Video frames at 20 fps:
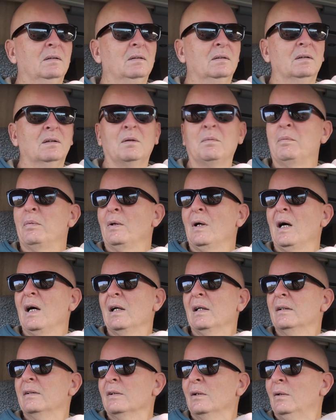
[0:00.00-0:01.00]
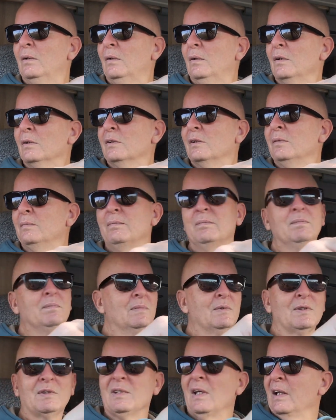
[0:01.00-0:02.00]
A bright autumn
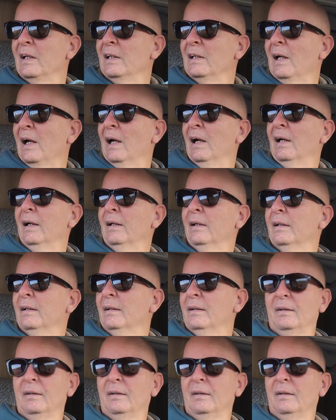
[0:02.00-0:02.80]
sunny day.